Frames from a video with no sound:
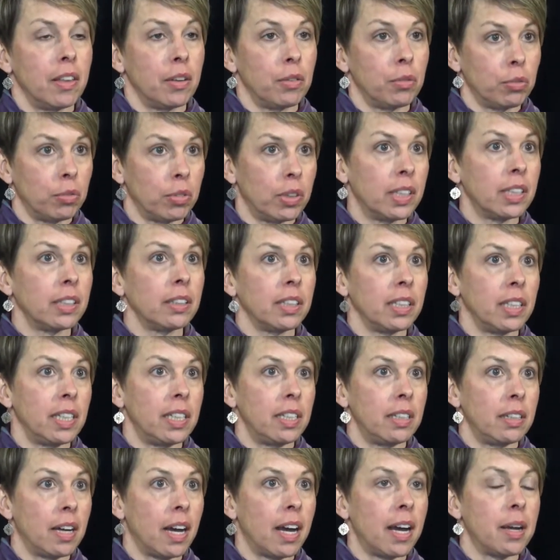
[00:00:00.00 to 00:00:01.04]
that
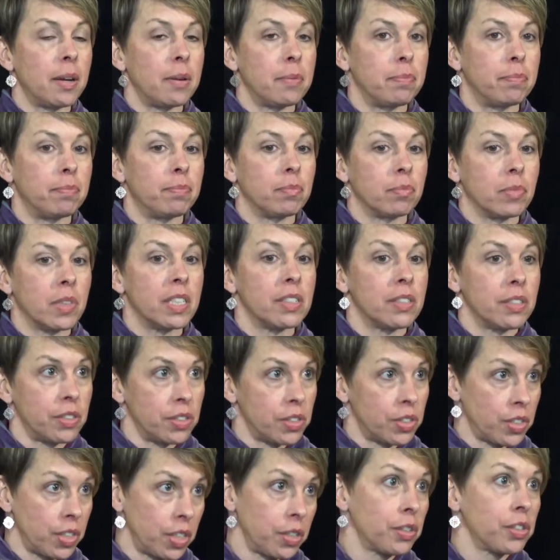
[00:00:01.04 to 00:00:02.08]
really um, is in
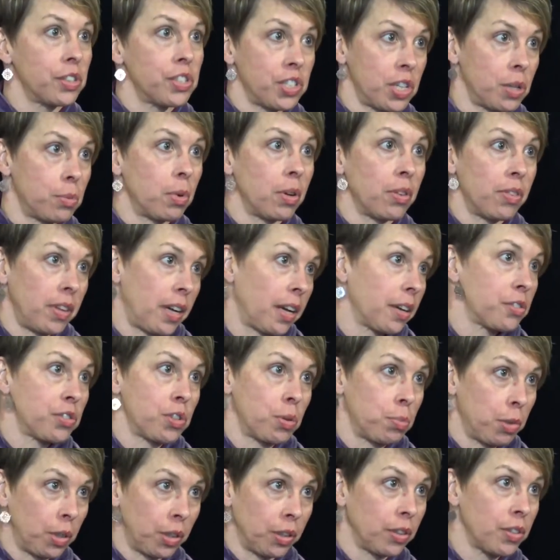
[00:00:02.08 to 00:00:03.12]
synergy with the
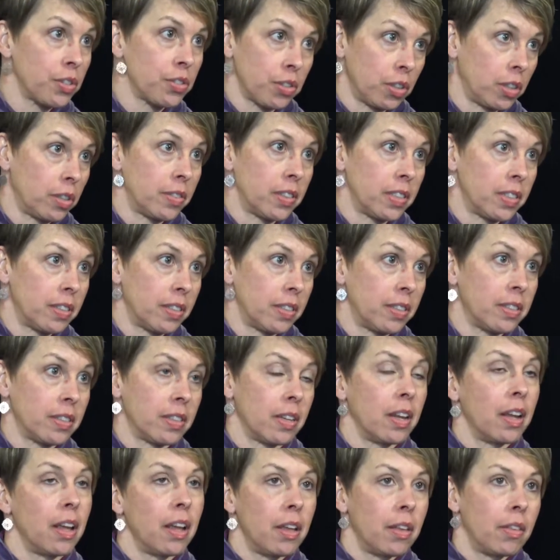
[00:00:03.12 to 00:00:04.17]
extramural services.